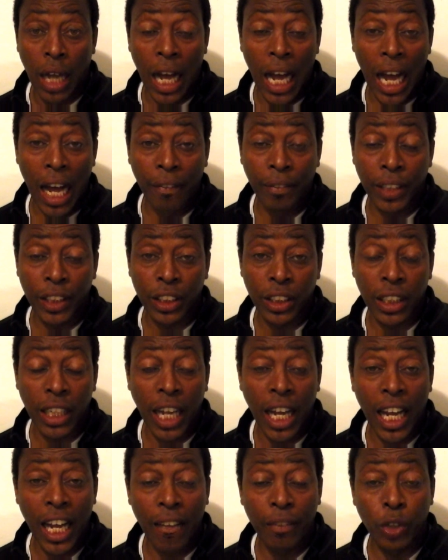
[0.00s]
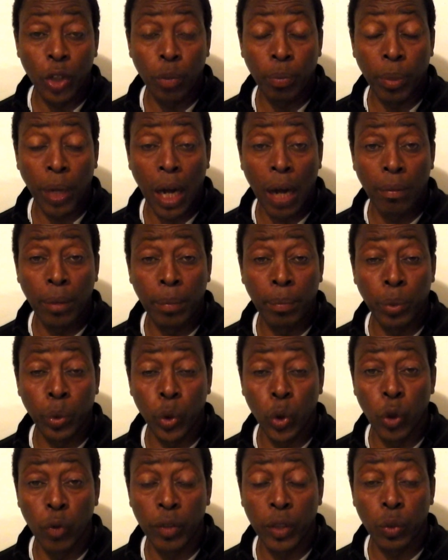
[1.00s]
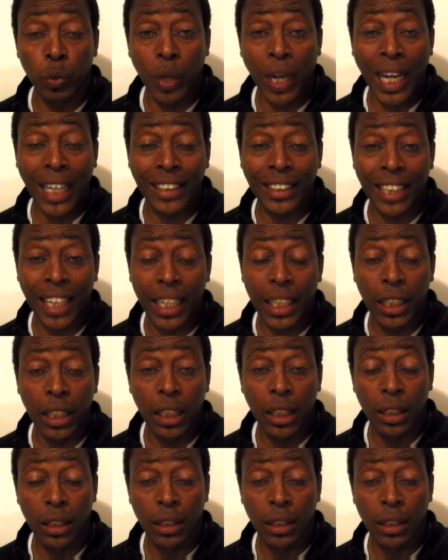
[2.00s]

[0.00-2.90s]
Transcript: Obviously, I have no problem proving what I say.